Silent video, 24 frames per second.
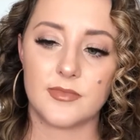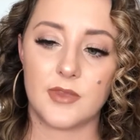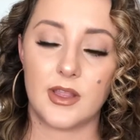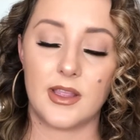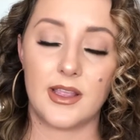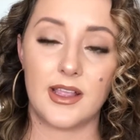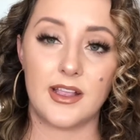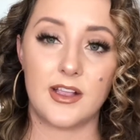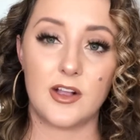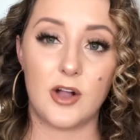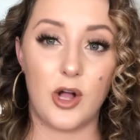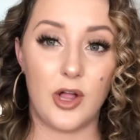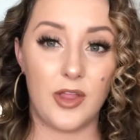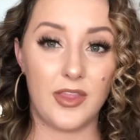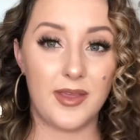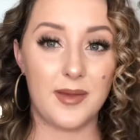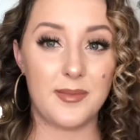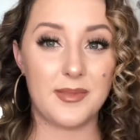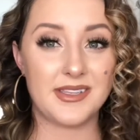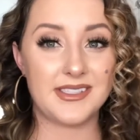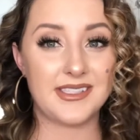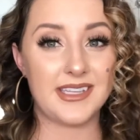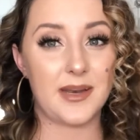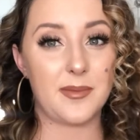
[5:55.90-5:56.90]
call them
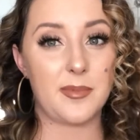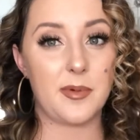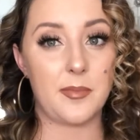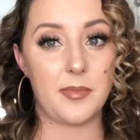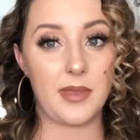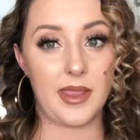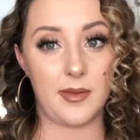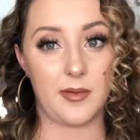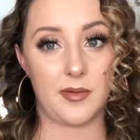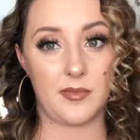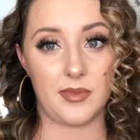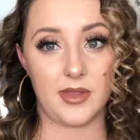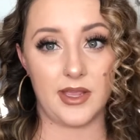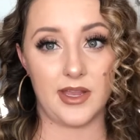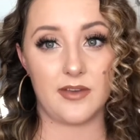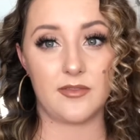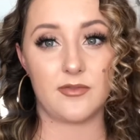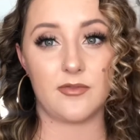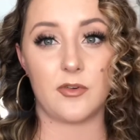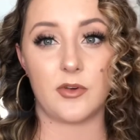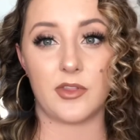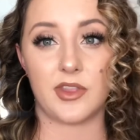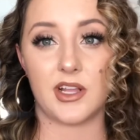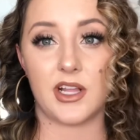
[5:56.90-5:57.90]
and set up a payment plan
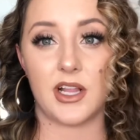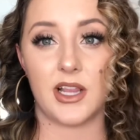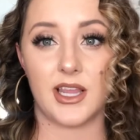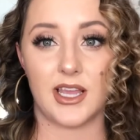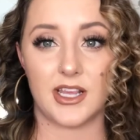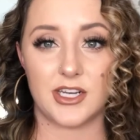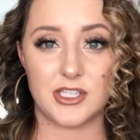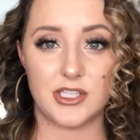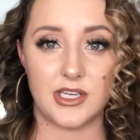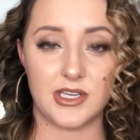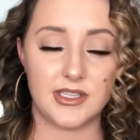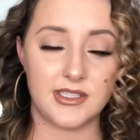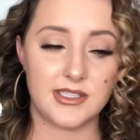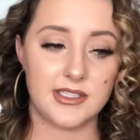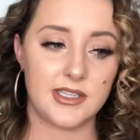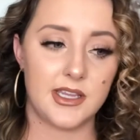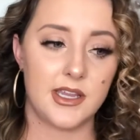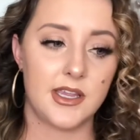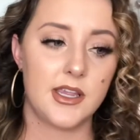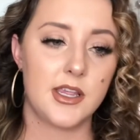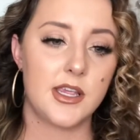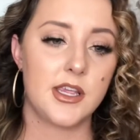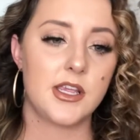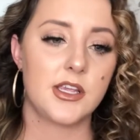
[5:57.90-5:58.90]
for the collections.
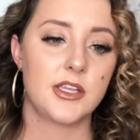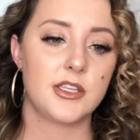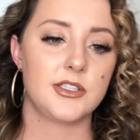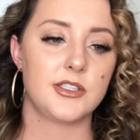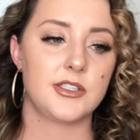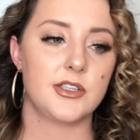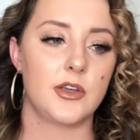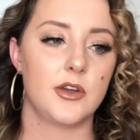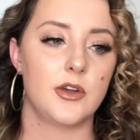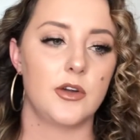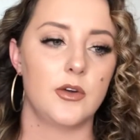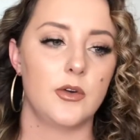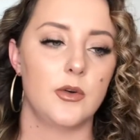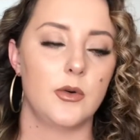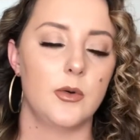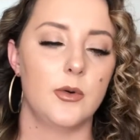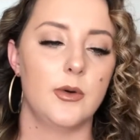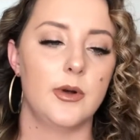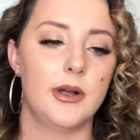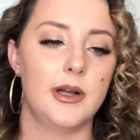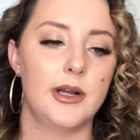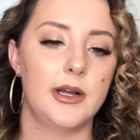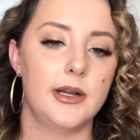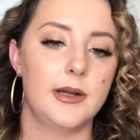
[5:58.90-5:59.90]
So,
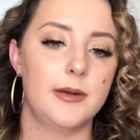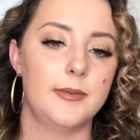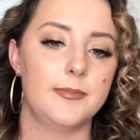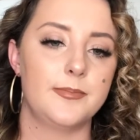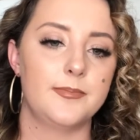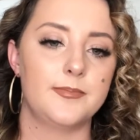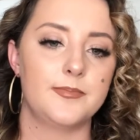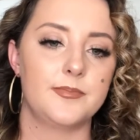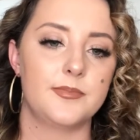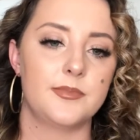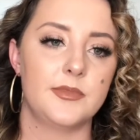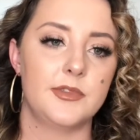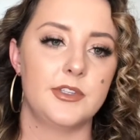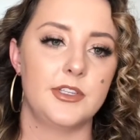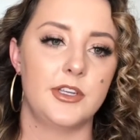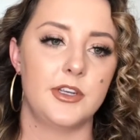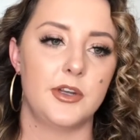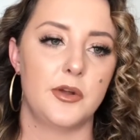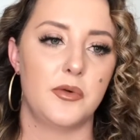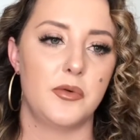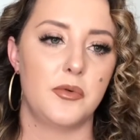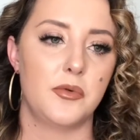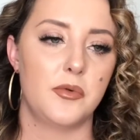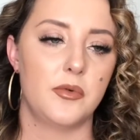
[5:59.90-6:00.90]
you
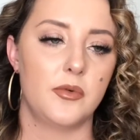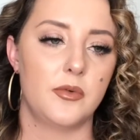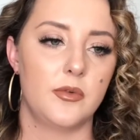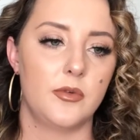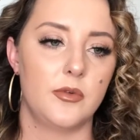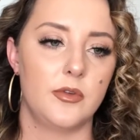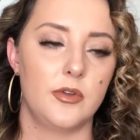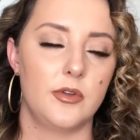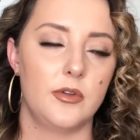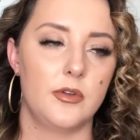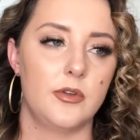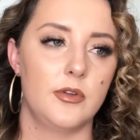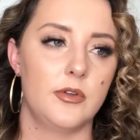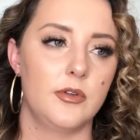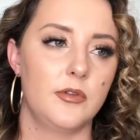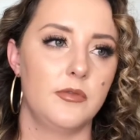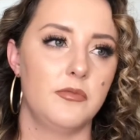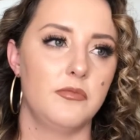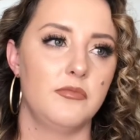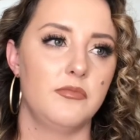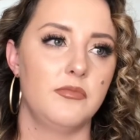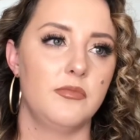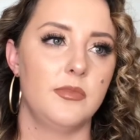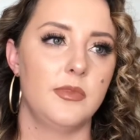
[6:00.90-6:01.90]
know,
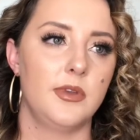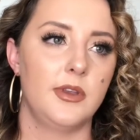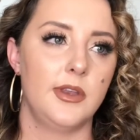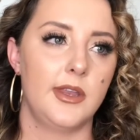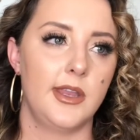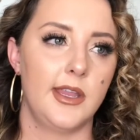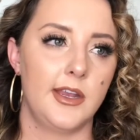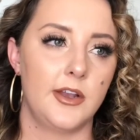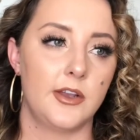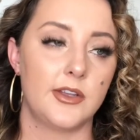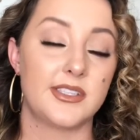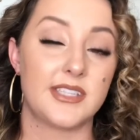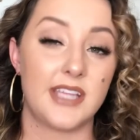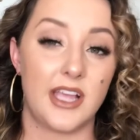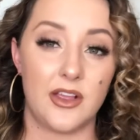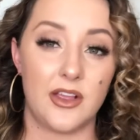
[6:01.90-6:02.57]
it'll tell